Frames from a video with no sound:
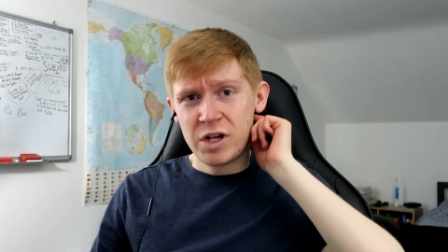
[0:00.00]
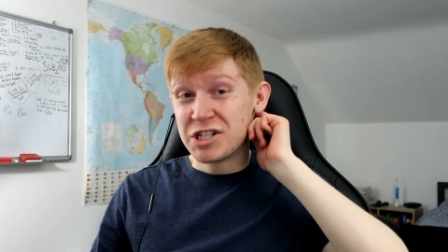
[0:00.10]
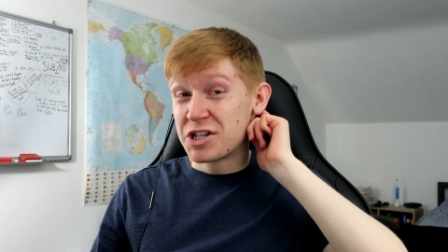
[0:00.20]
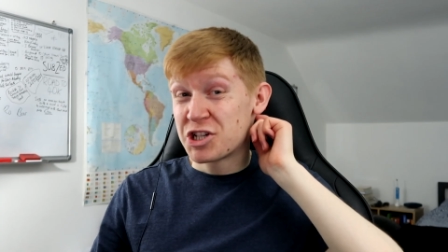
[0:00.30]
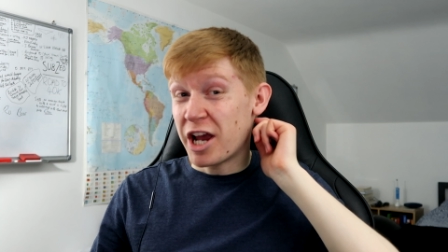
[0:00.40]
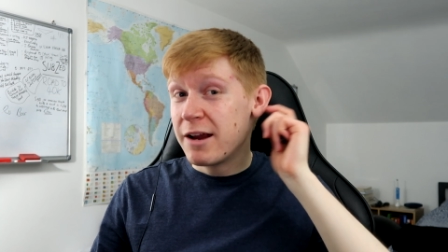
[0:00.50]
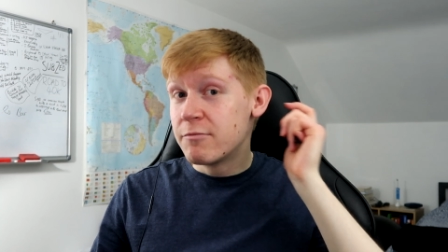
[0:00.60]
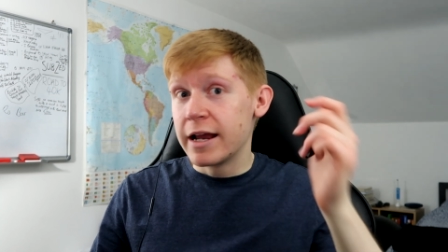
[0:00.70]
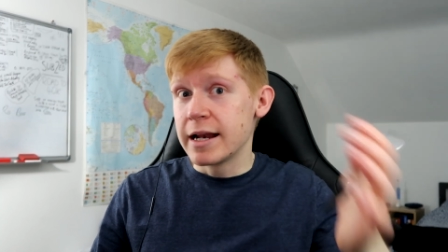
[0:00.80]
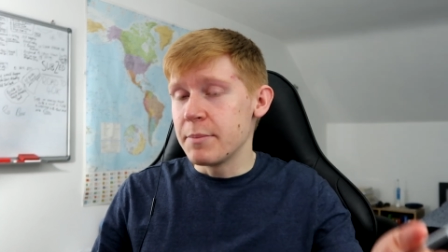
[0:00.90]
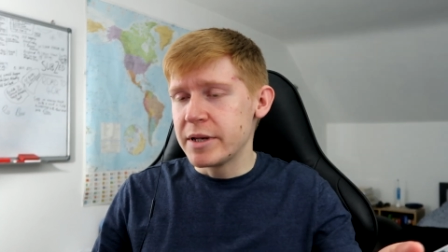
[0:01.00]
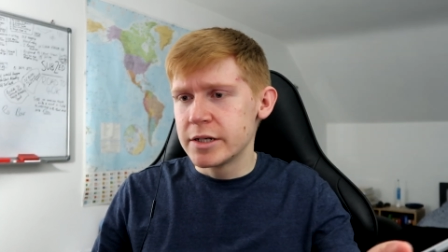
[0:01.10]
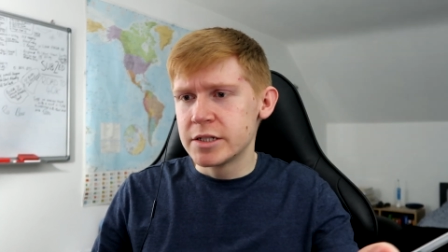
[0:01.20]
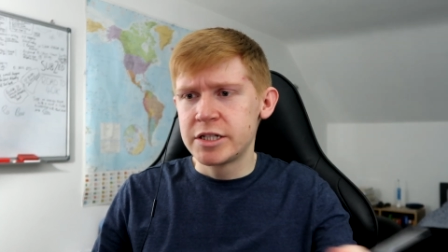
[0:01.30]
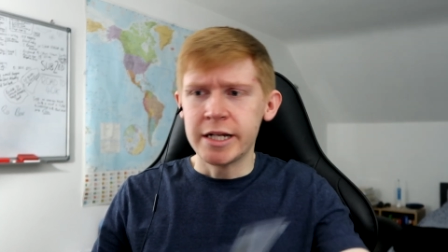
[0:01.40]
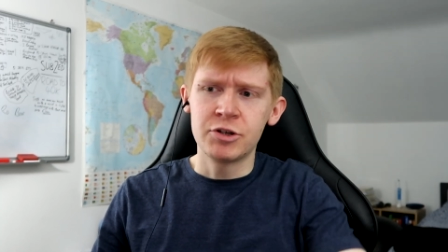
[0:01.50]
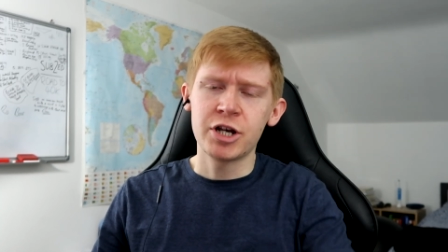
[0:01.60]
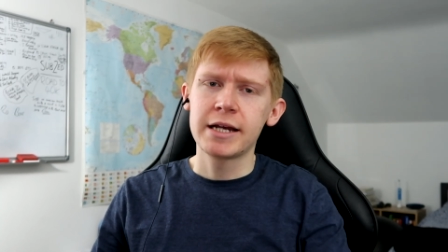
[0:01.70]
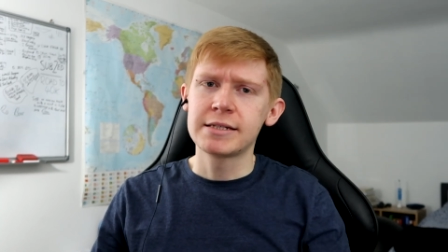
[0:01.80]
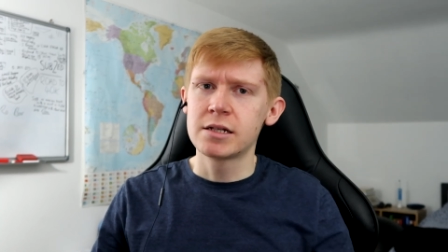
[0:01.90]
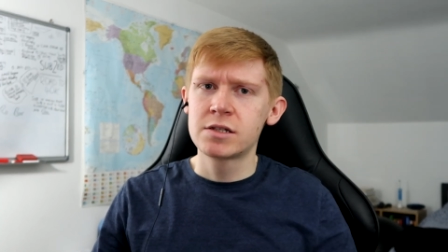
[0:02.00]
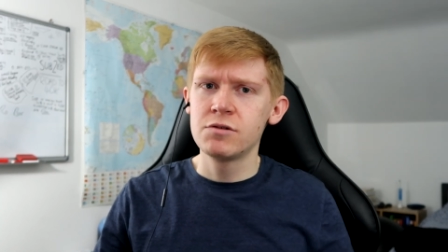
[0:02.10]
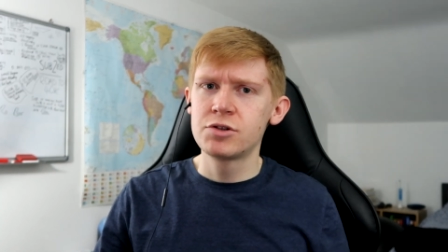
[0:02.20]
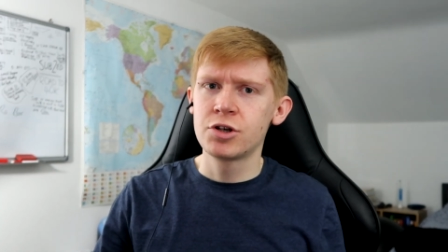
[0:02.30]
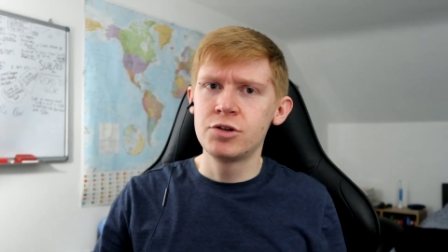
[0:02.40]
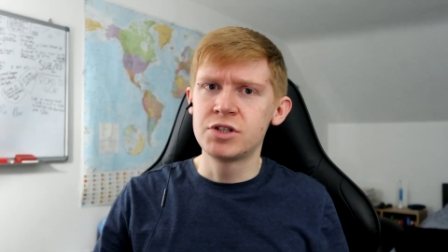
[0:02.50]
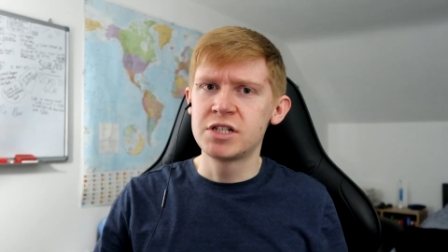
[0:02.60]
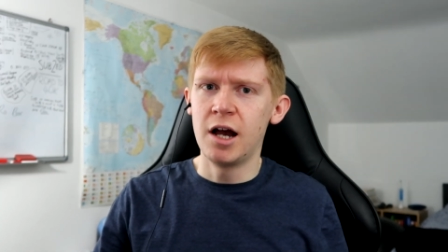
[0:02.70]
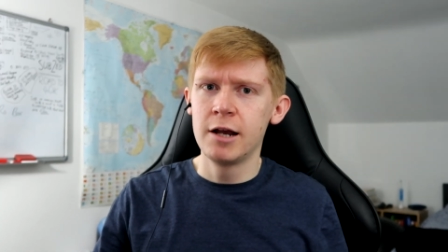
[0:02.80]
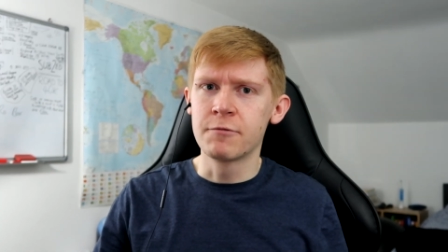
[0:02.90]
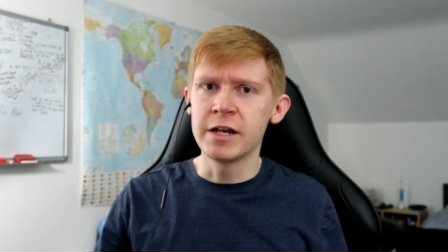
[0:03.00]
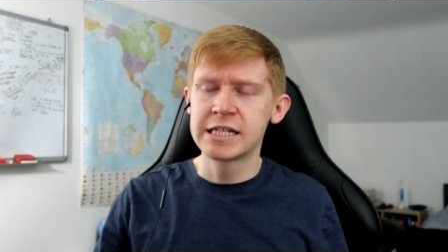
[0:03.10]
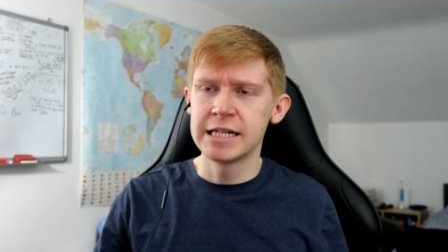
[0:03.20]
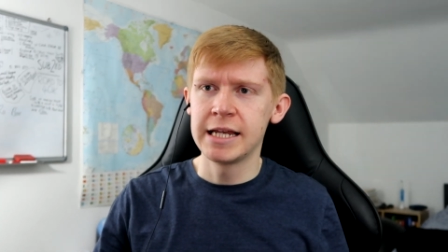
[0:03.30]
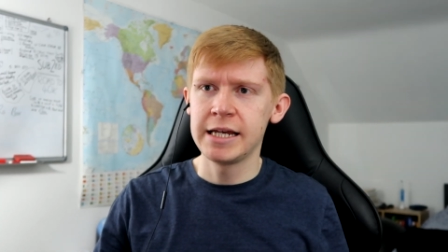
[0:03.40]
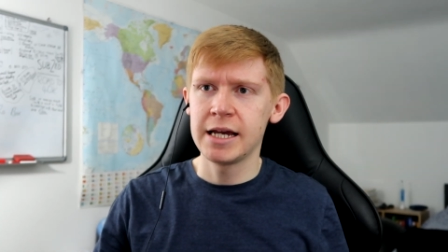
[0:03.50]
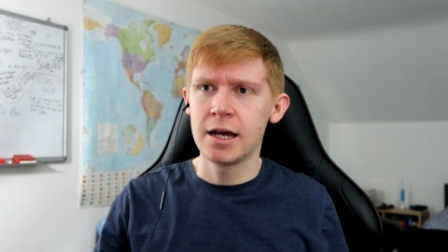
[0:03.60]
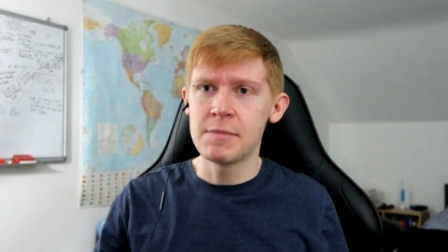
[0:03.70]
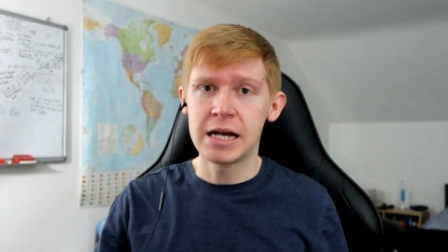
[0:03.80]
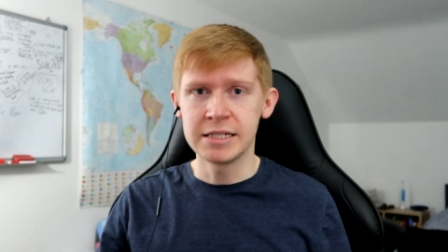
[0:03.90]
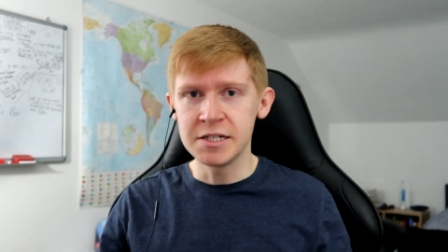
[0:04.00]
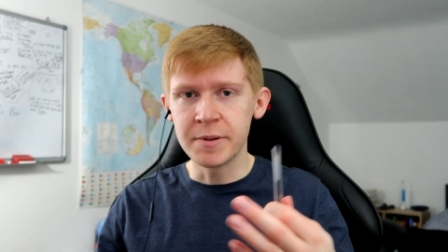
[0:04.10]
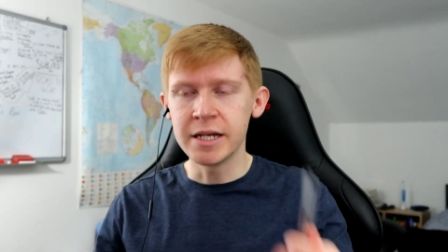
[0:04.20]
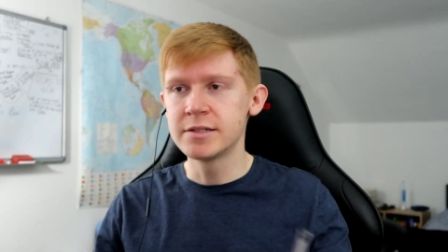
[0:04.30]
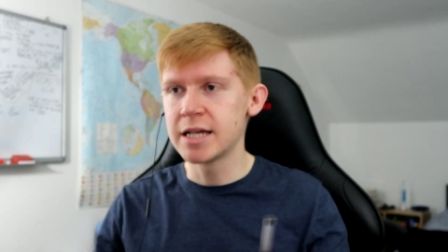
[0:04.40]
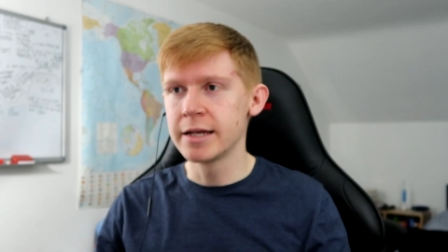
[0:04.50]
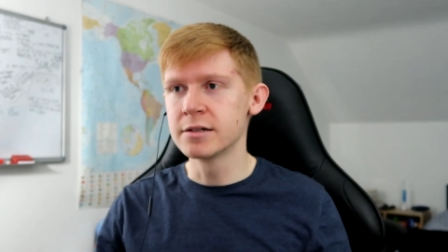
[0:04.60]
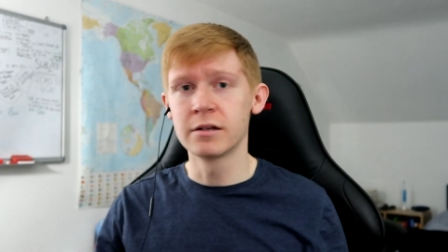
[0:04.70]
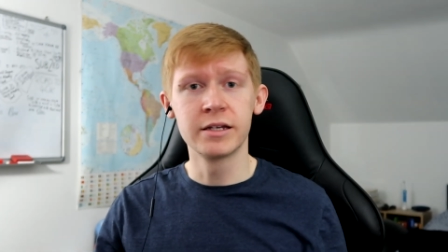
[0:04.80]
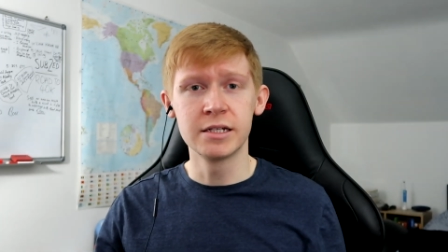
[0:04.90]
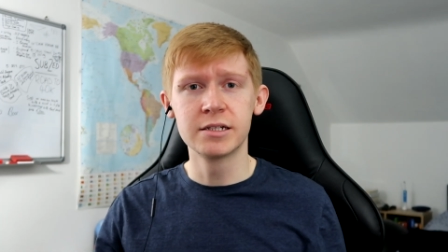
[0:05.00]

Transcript: Which is a shame, really, because, you know, Jake's had such a good time recently, as he's been telling us on his